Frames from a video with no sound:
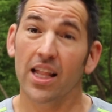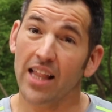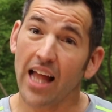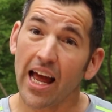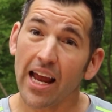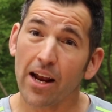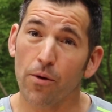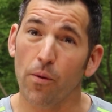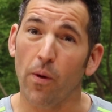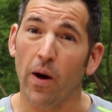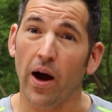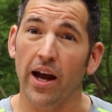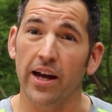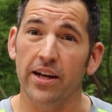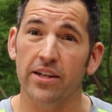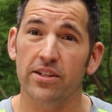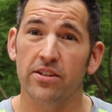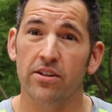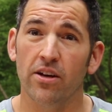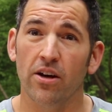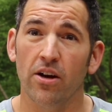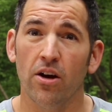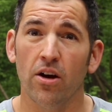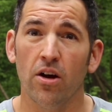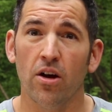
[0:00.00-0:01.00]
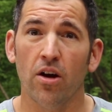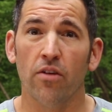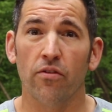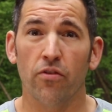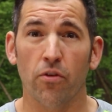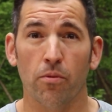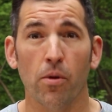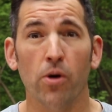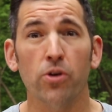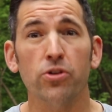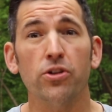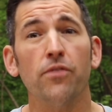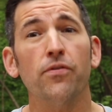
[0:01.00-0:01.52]
Likewise, for
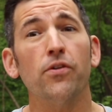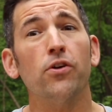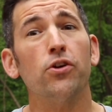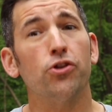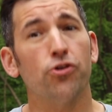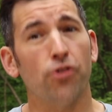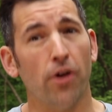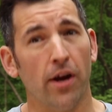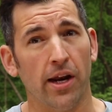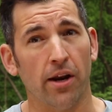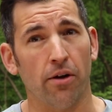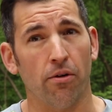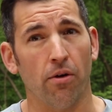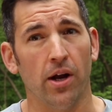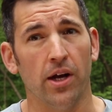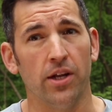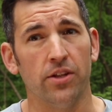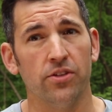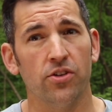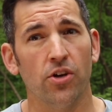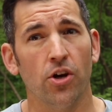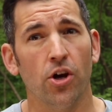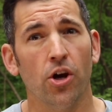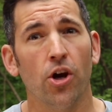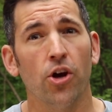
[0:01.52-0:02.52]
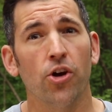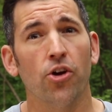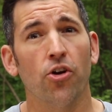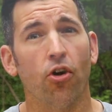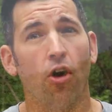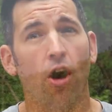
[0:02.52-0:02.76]
most of your training runs, your